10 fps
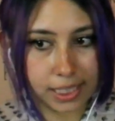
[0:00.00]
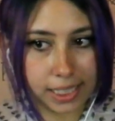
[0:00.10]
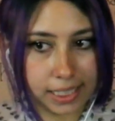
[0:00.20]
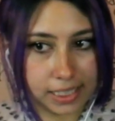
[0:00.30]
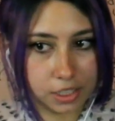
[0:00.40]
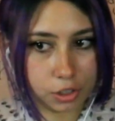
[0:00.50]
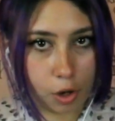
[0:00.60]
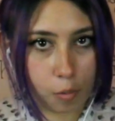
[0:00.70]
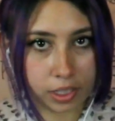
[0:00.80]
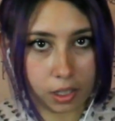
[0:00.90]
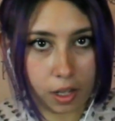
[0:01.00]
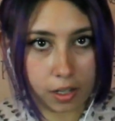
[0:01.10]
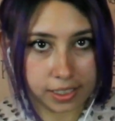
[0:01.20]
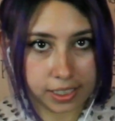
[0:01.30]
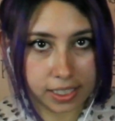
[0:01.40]
And he saw what
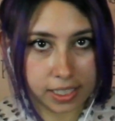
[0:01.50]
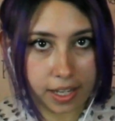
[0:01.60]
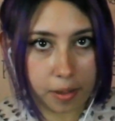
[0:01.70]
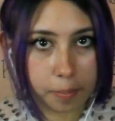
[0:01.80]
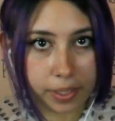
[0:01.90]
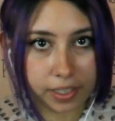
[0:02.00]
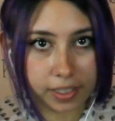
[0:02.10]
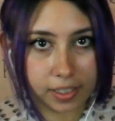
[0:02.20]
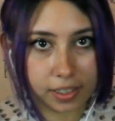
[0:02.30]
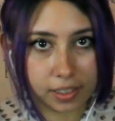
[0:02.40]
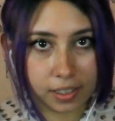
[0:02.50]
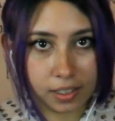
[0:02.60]
Locke did to him, but he...